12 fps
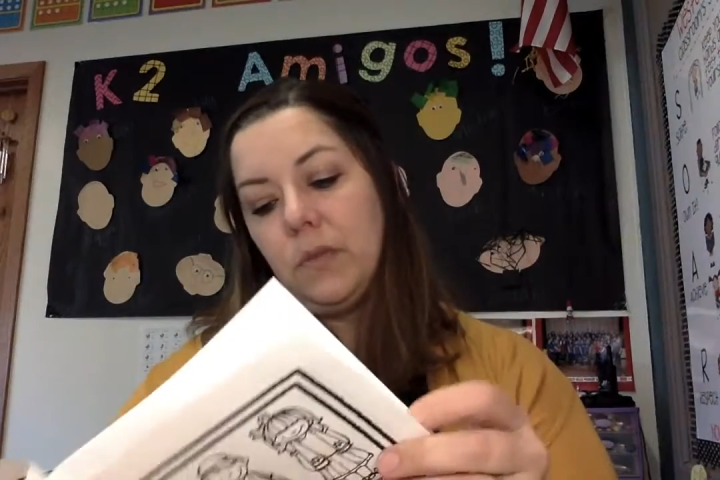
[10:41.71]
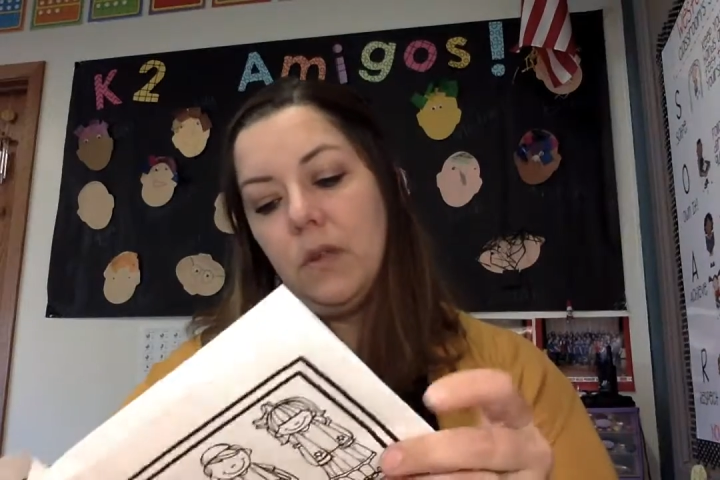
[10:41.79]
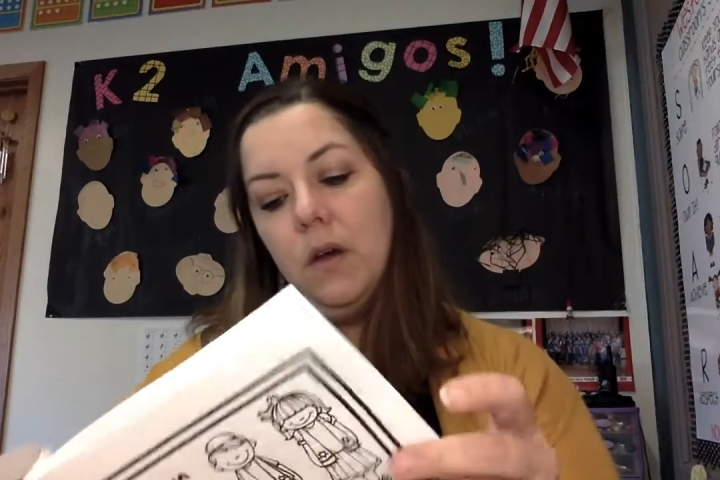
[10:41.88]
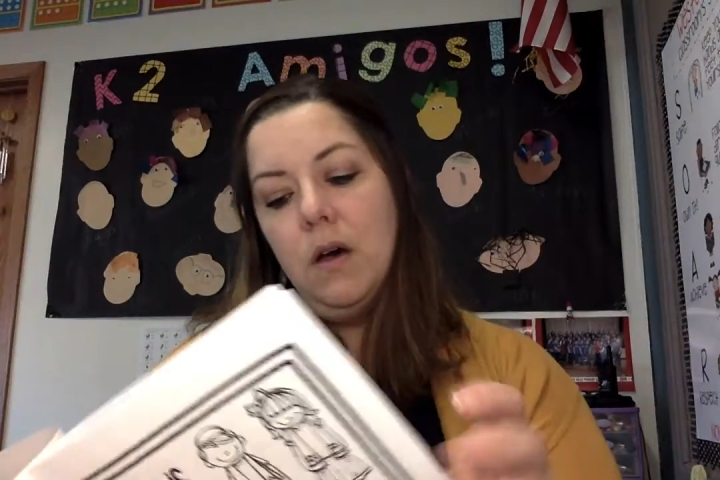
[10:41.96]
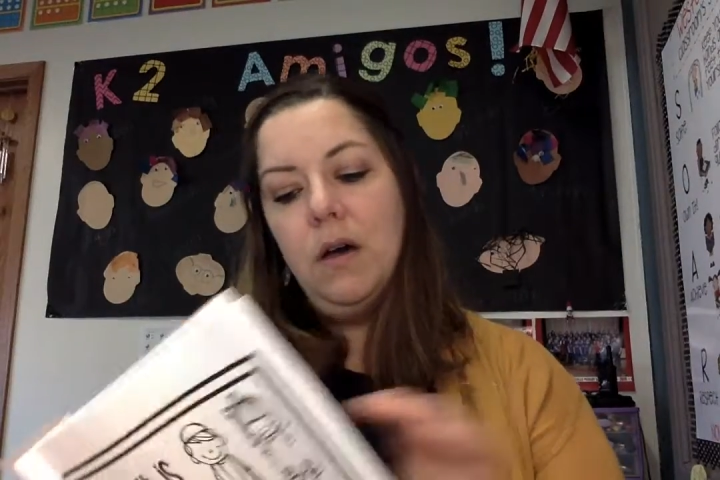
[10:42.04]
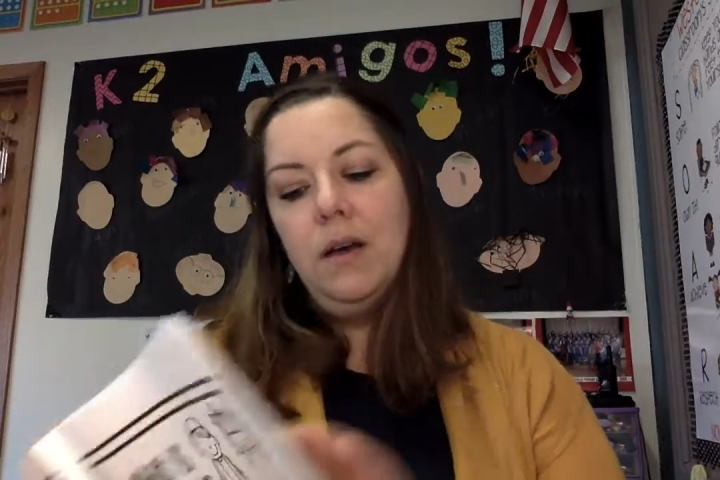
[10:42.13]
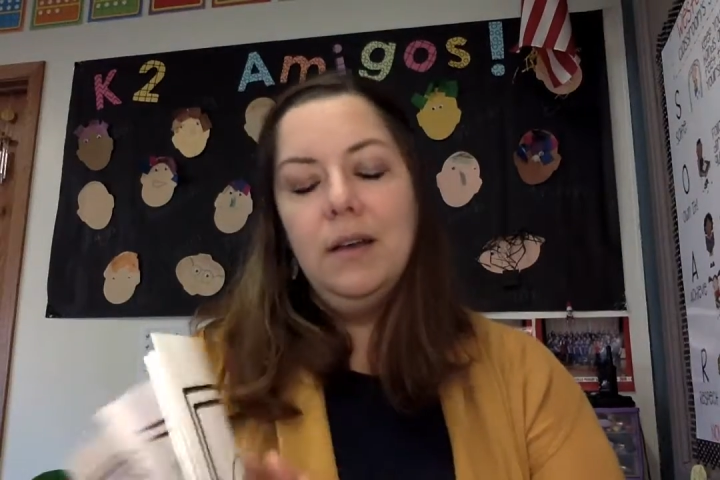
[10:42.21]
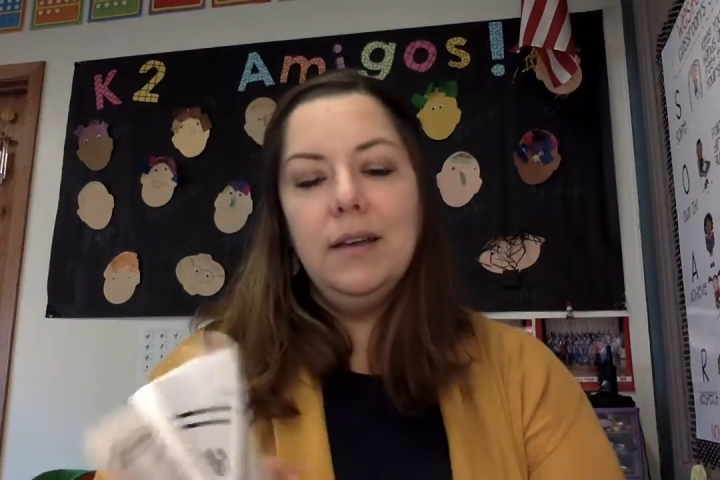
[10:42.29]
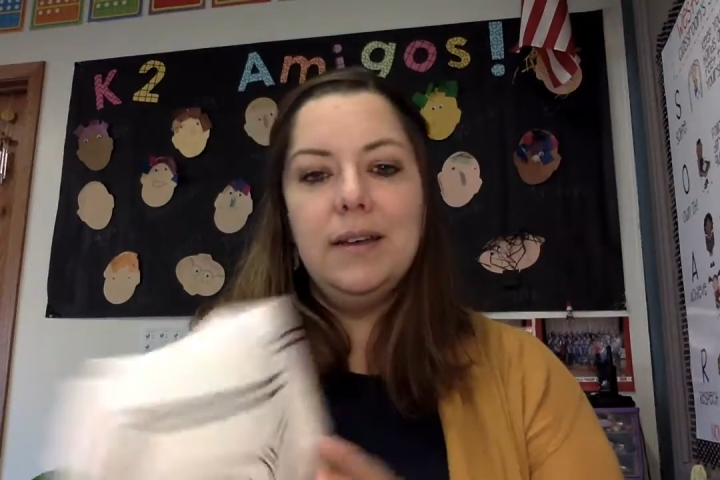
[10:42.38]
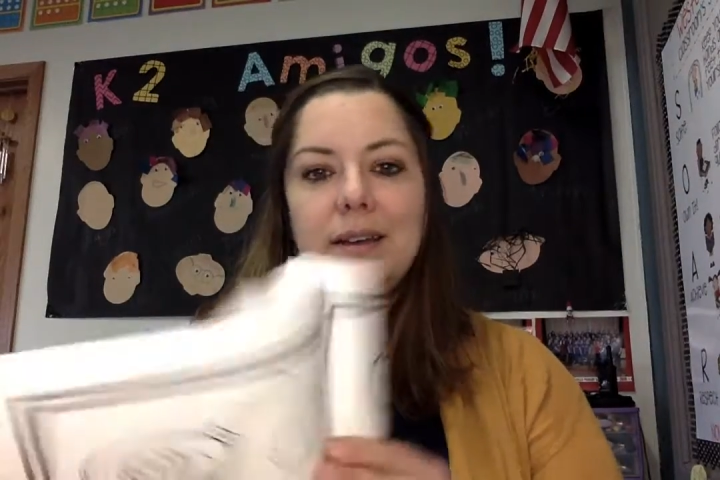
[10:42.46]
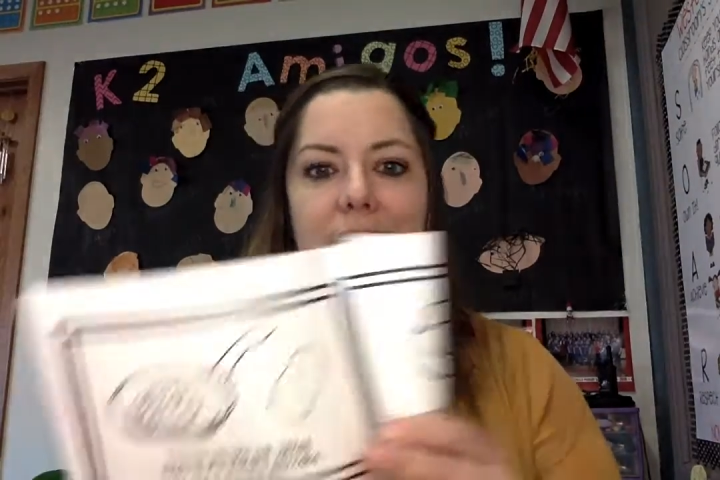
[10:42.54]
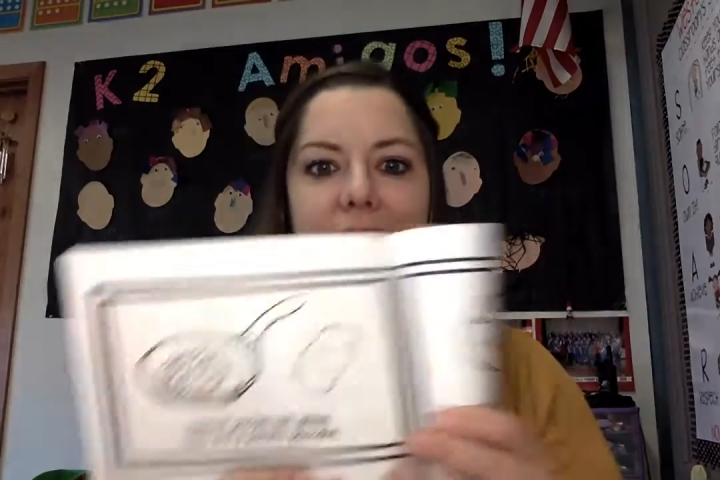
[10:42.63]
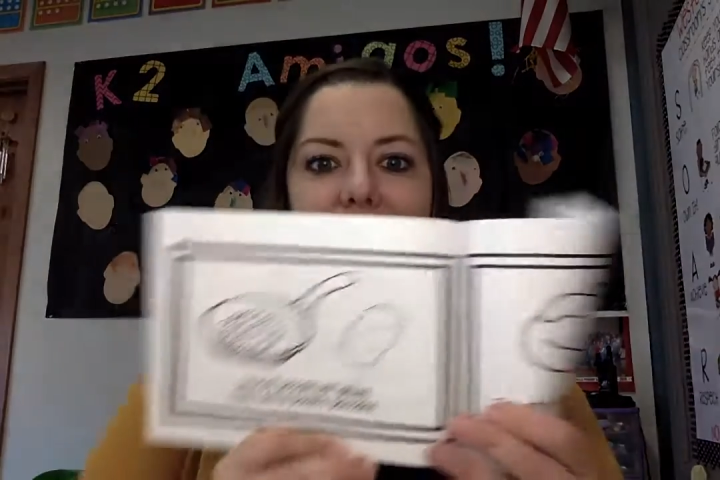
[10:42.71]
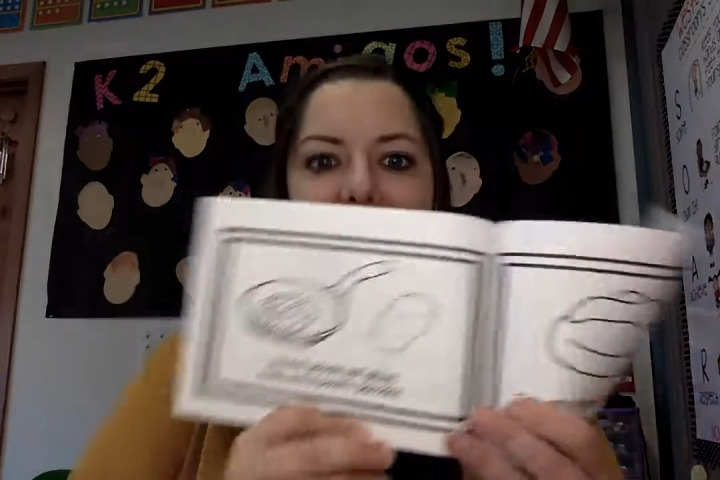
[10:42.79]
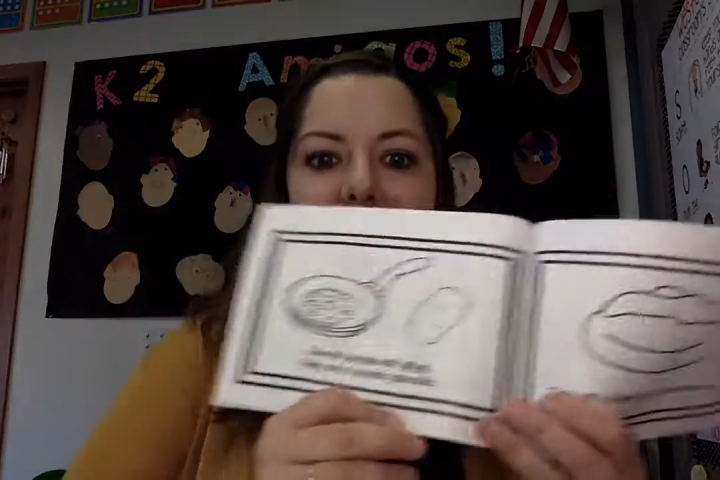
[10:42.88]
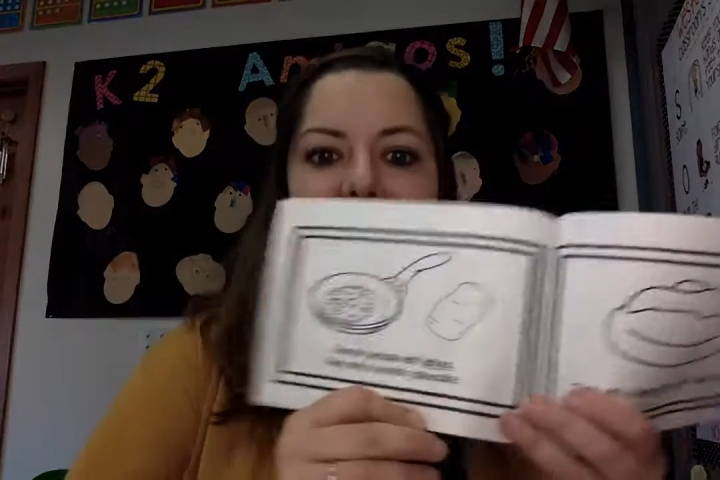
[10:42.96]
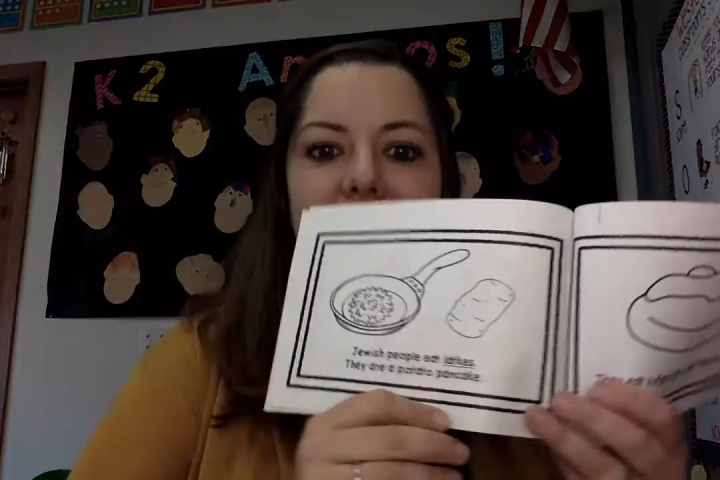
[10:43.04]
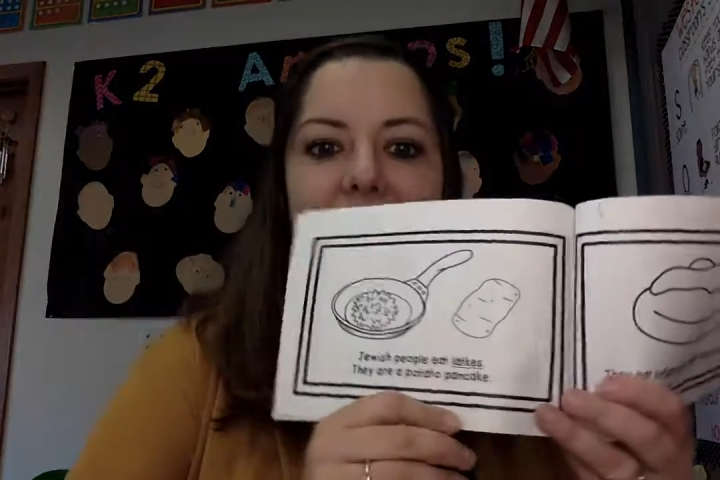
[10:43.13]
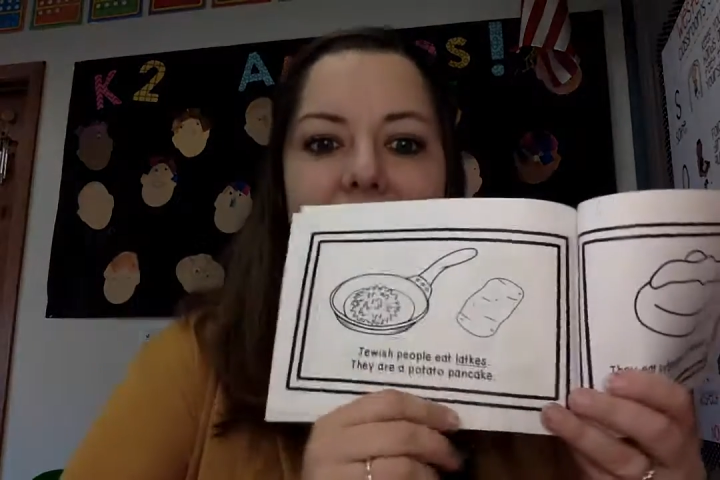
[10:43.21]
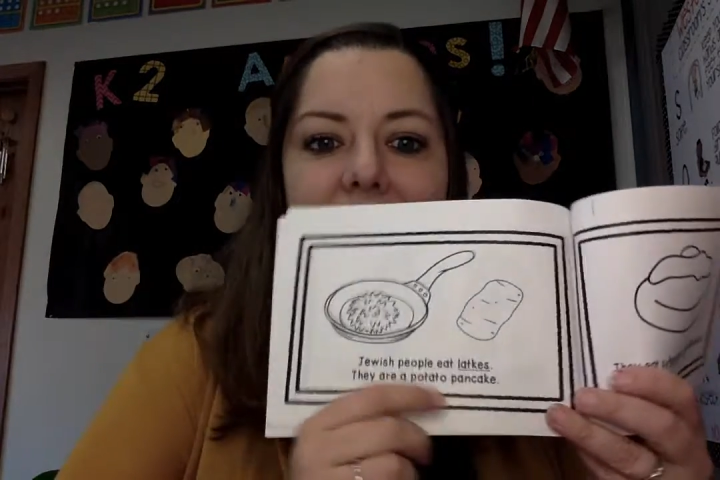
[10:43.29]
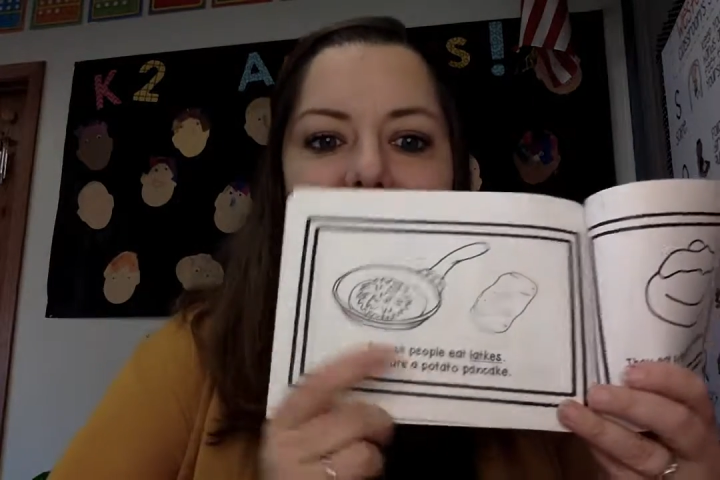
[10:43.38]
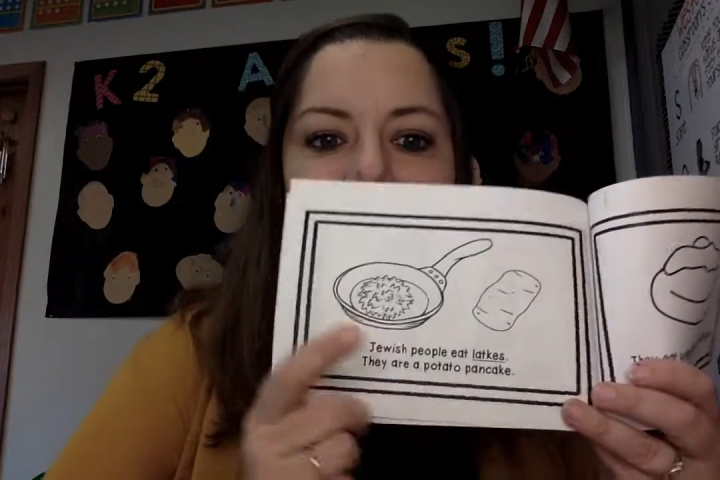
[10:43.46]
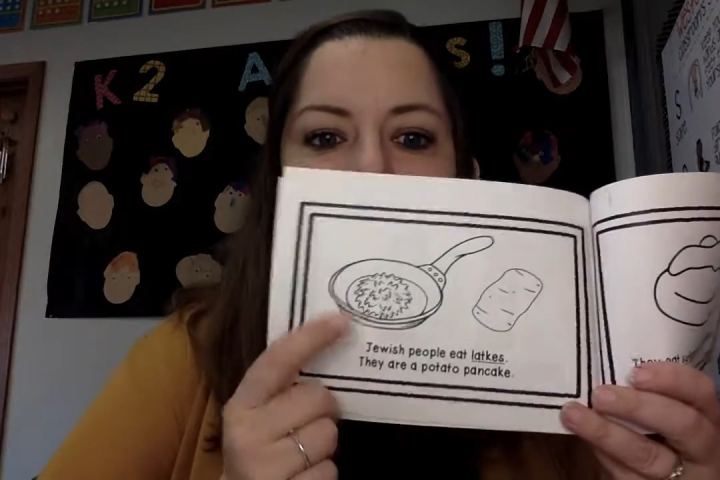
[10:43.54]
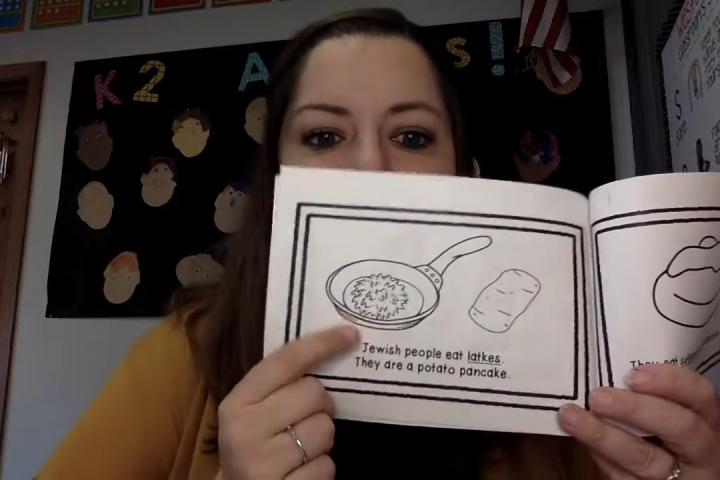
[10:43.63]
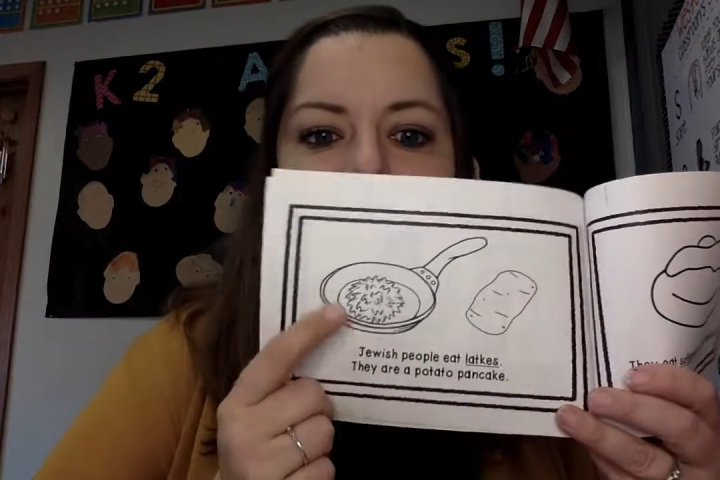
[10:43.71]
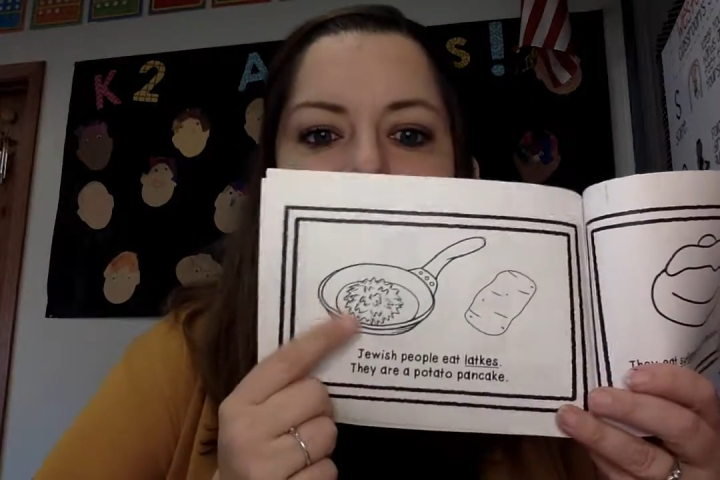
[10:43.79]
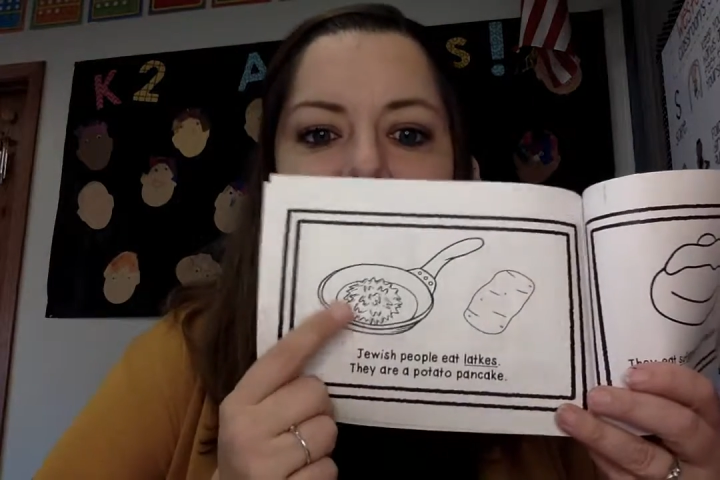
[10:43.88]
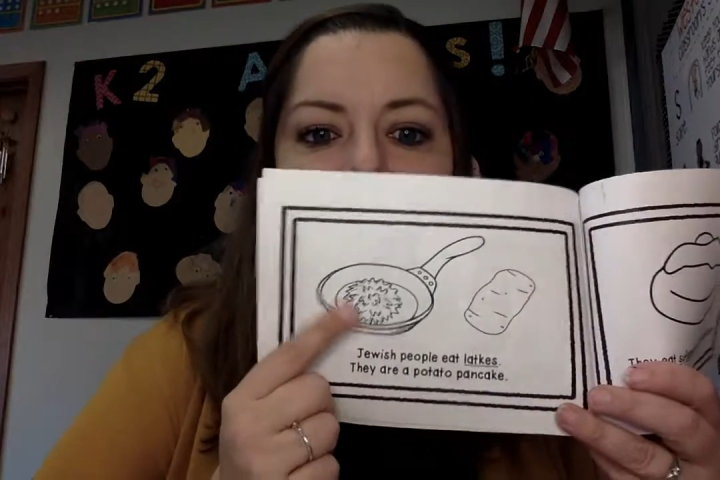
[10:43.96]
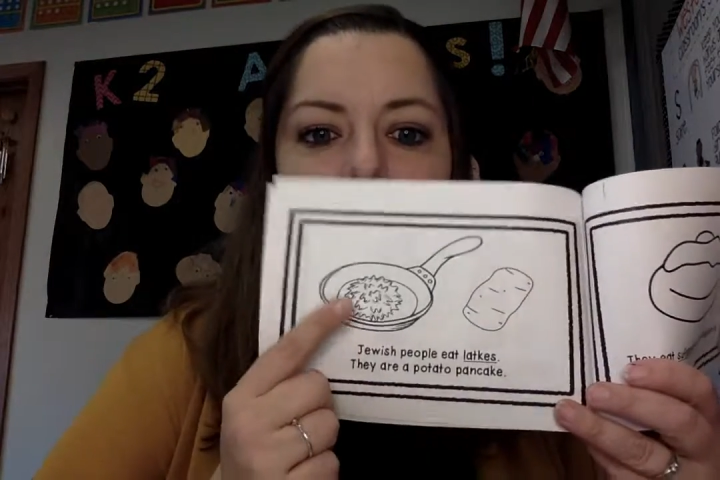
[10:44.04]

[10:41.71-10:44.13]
I see the latkes, the